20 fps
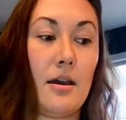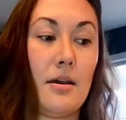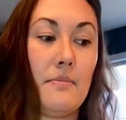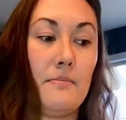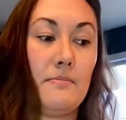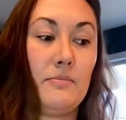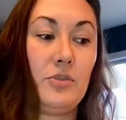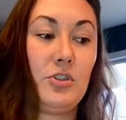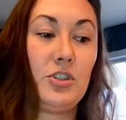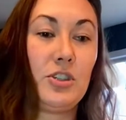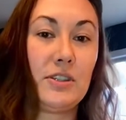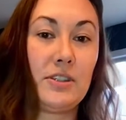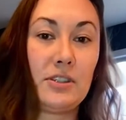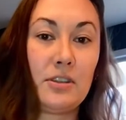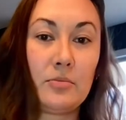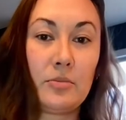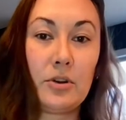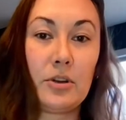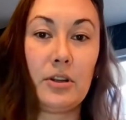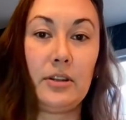Just
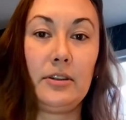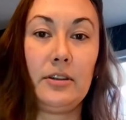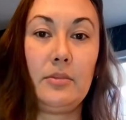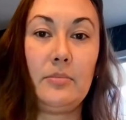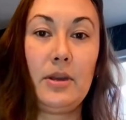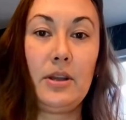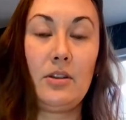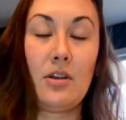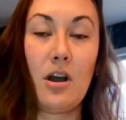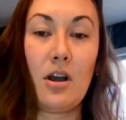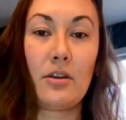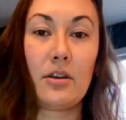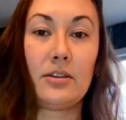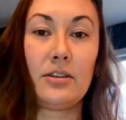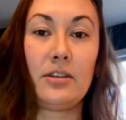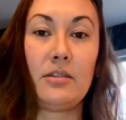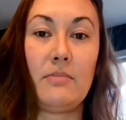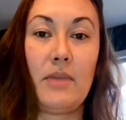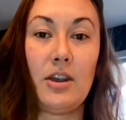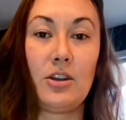simmer it a little bit longer
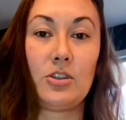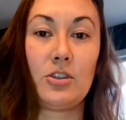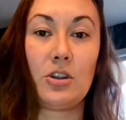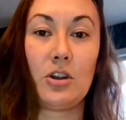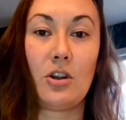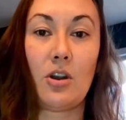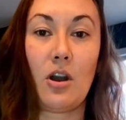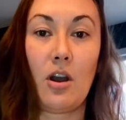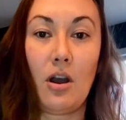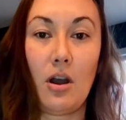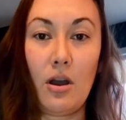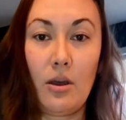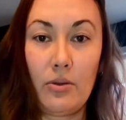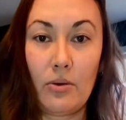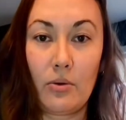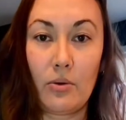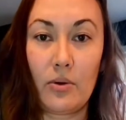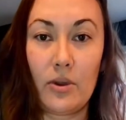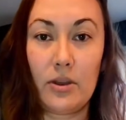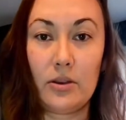to make sure all the
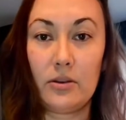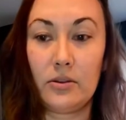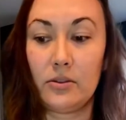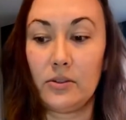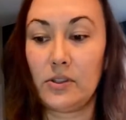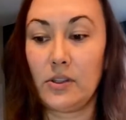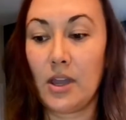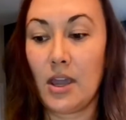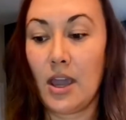oils,